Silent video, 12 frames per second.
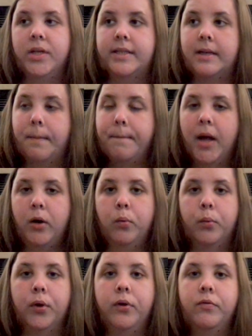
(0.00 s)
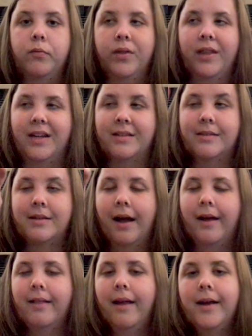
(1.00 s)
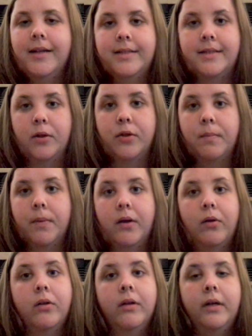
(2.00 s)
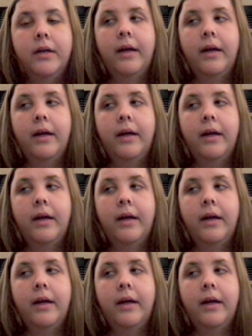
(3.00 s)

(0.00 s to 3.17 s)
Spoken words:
did a metal roof with like a skylight down the middle.